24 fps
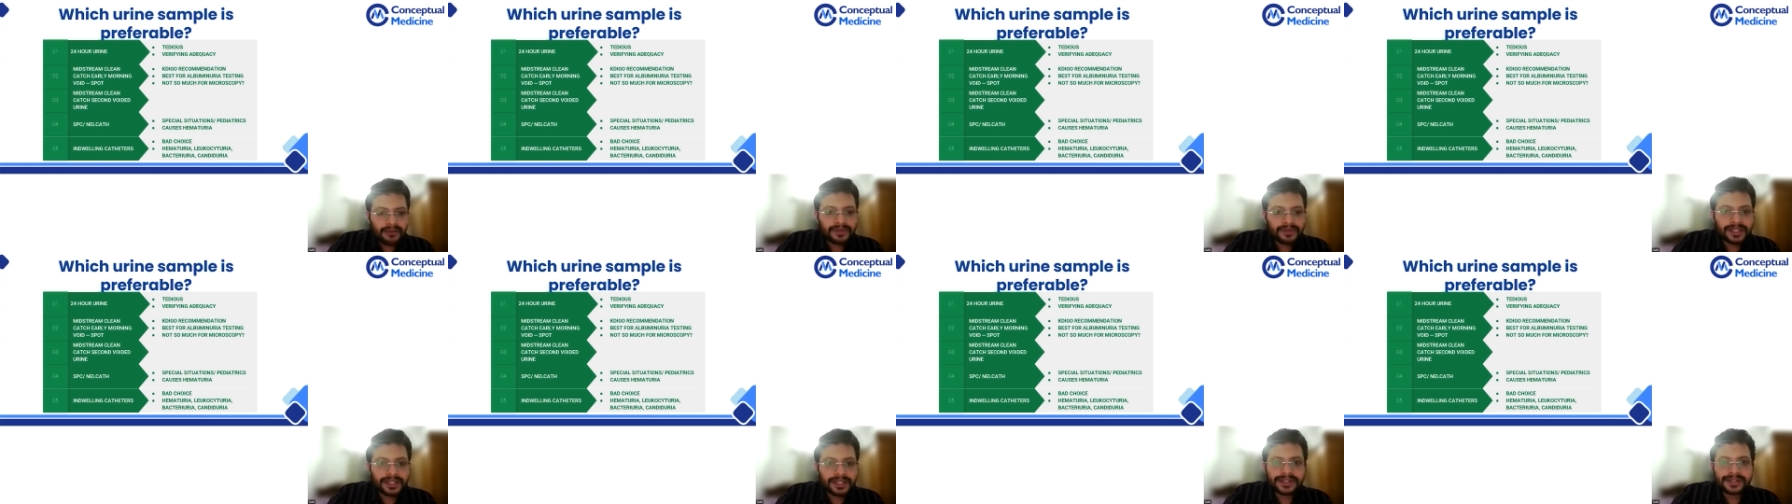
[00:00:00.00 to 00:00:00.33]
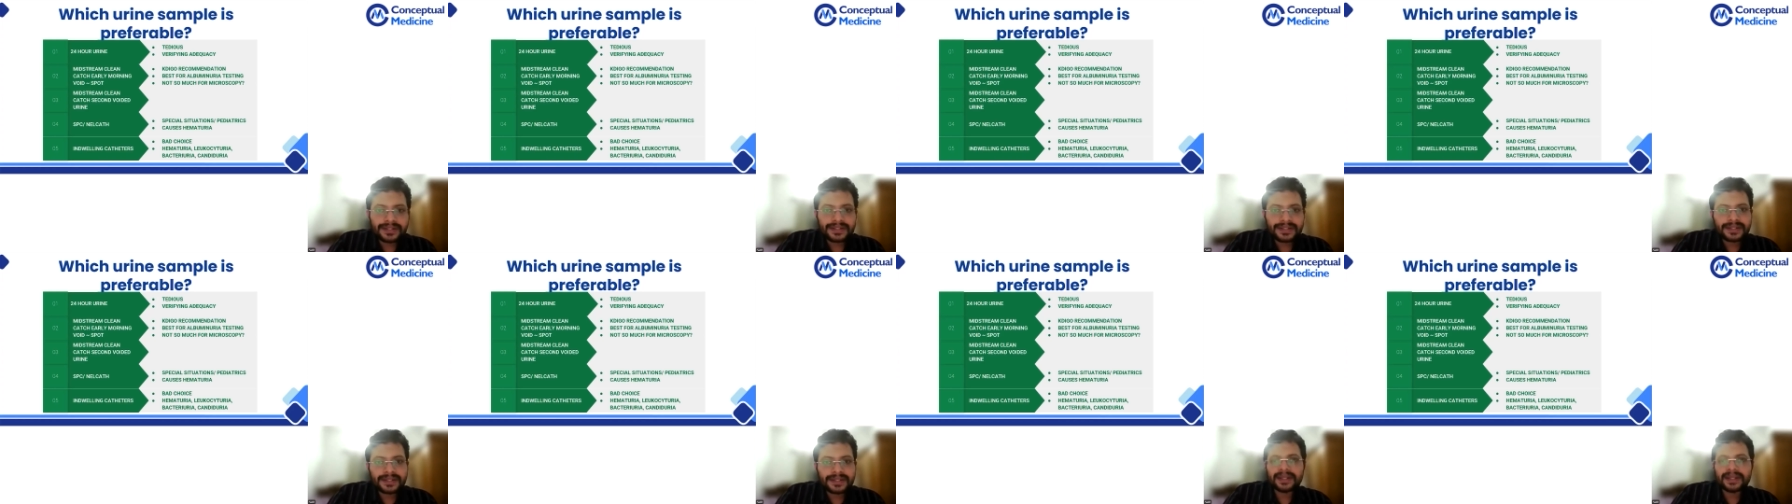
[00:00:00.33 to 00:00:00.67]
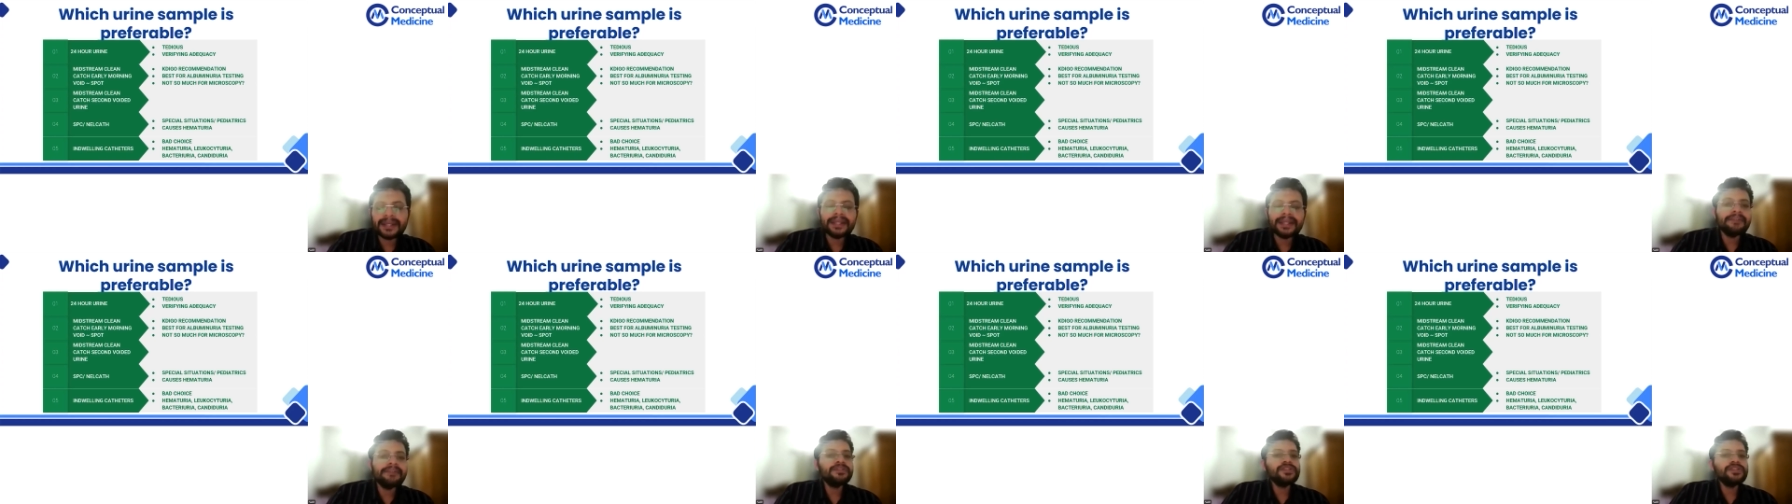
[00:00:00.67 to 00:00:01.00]
liters and
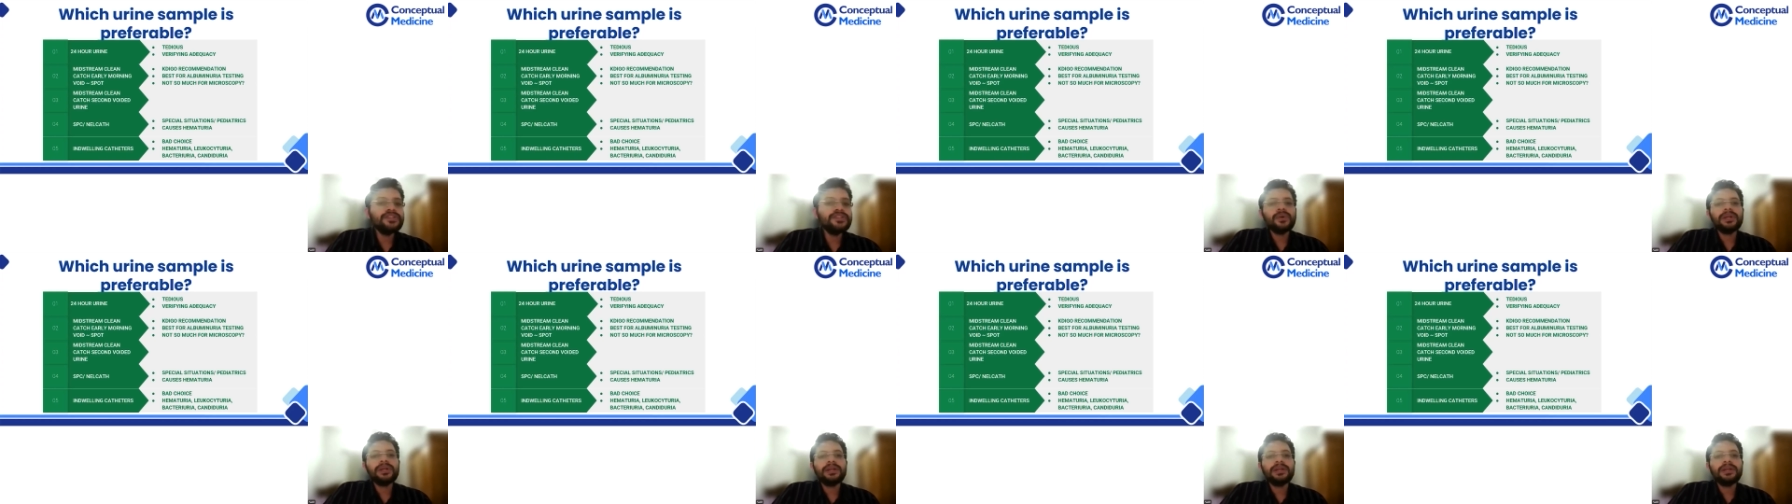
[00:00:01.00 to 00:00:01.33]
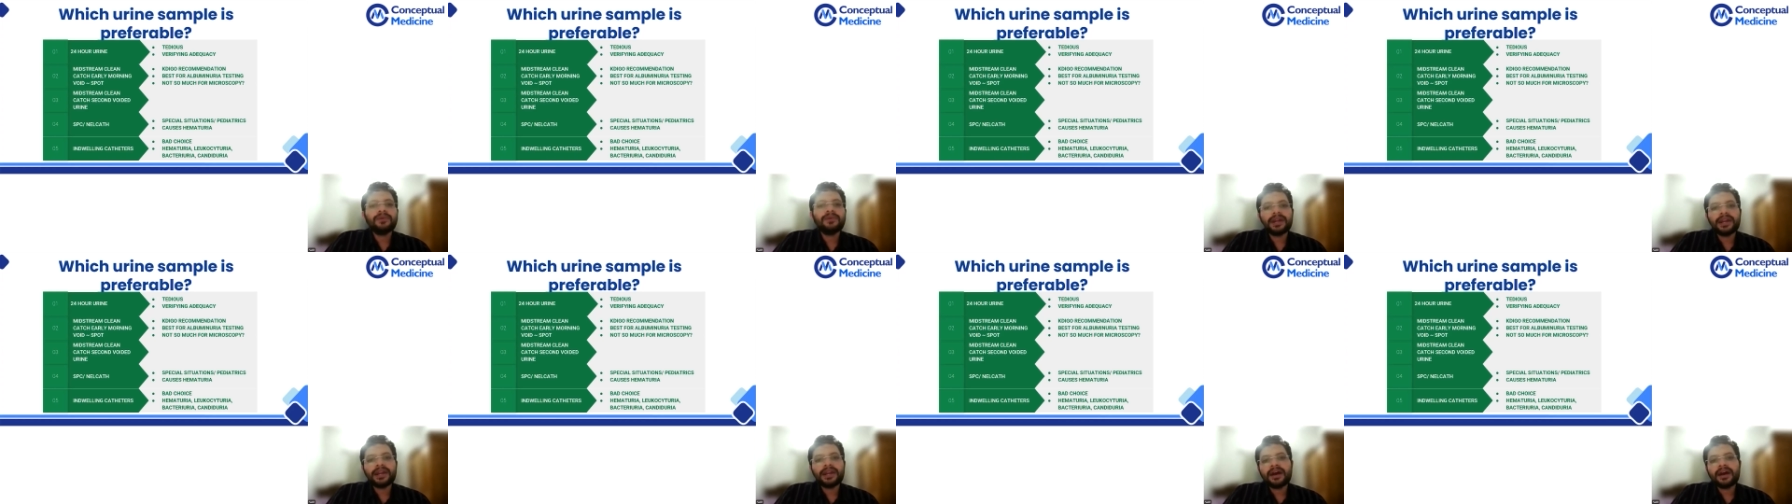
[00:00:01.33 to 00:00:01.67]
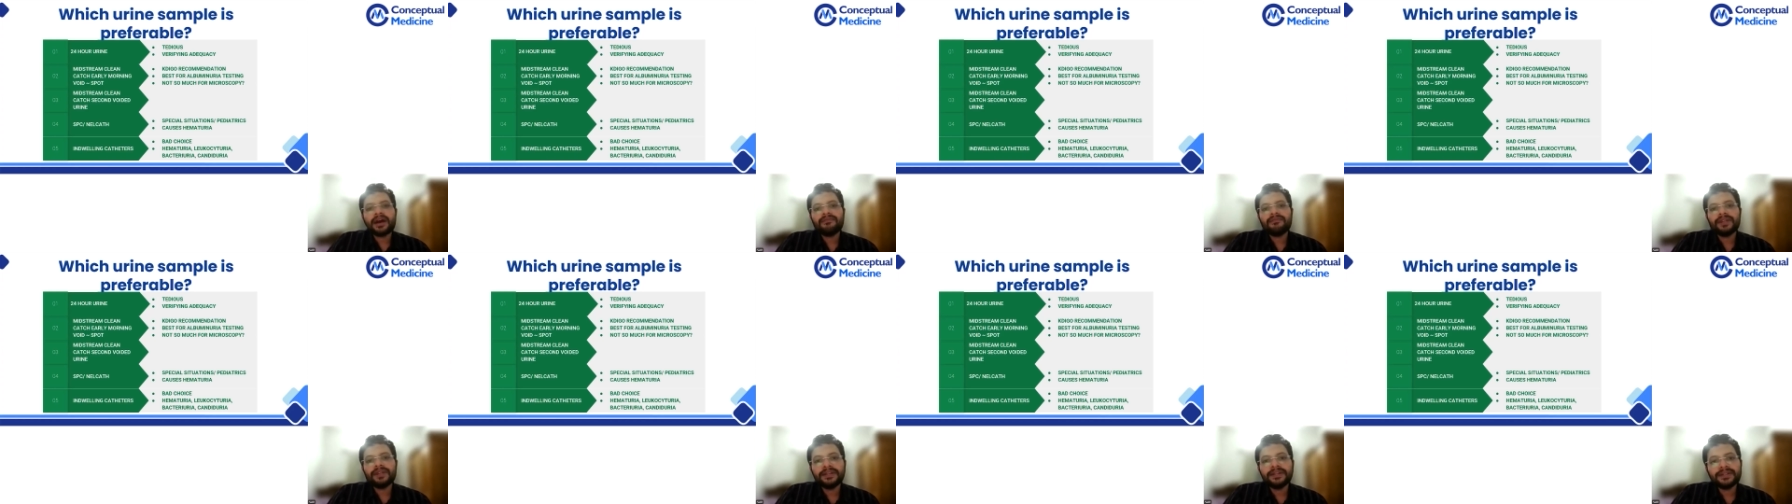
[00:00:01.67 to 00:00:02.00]
then gives you only 1.5
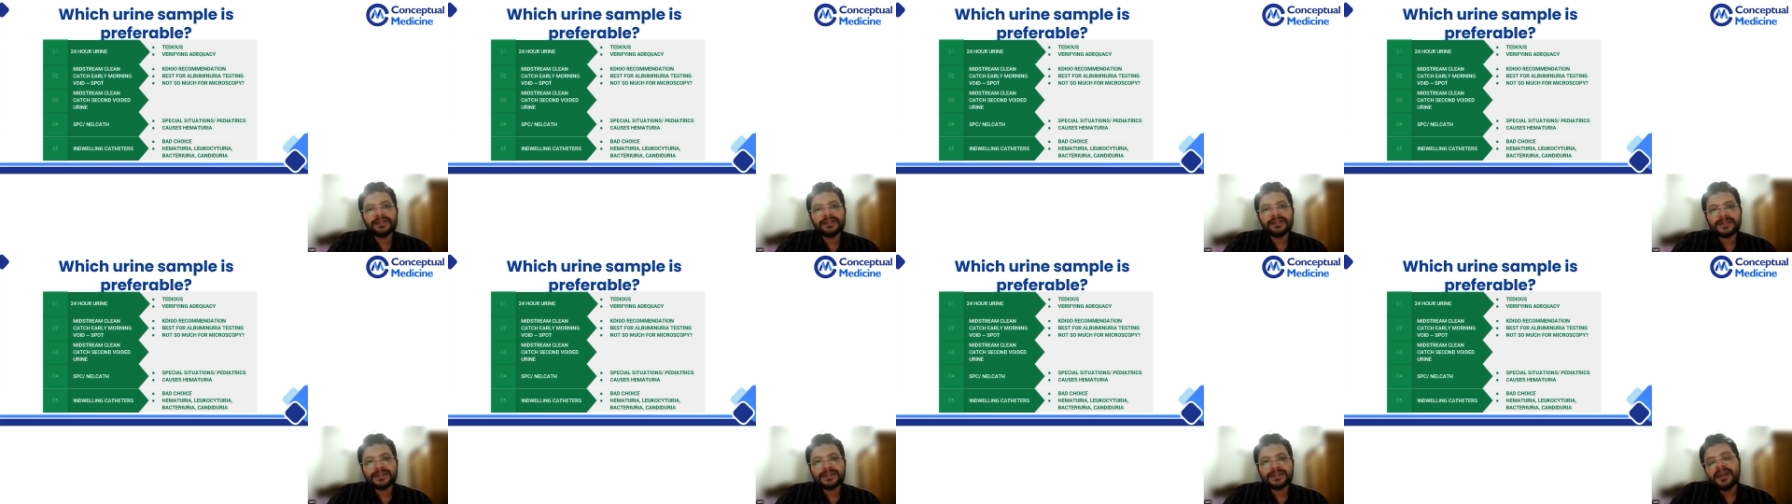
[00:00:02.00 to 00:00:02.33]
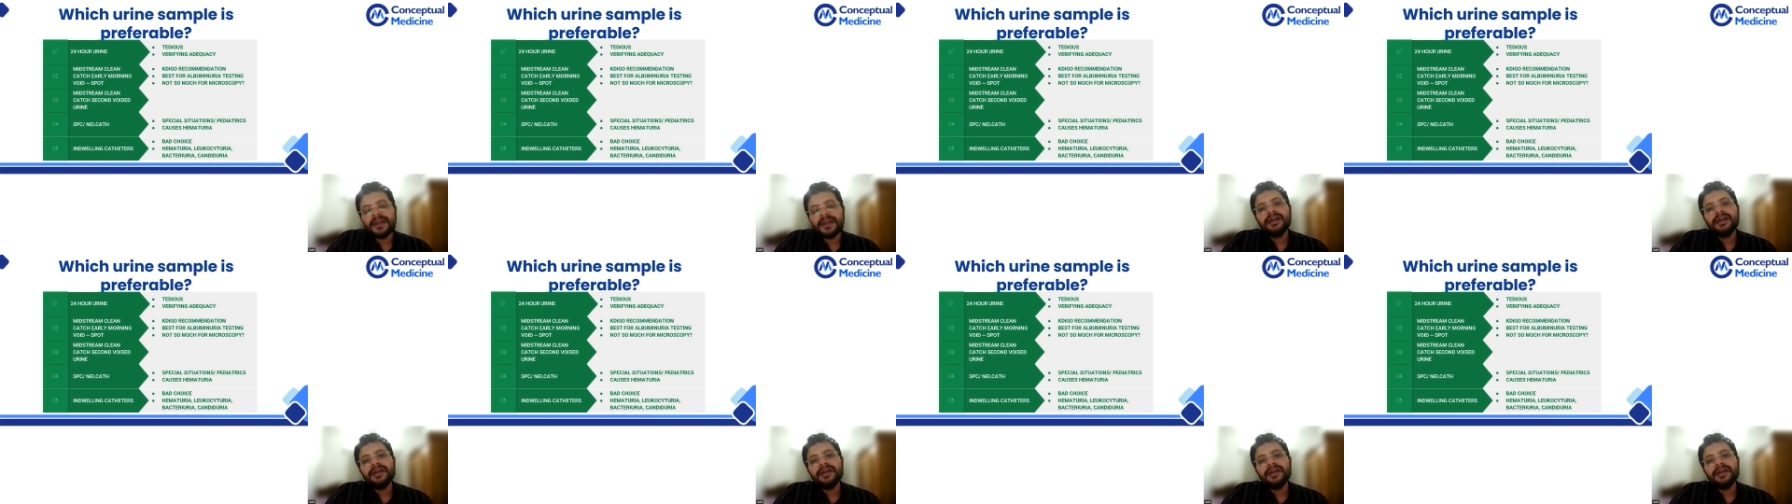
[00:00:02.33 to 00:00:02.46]
liters,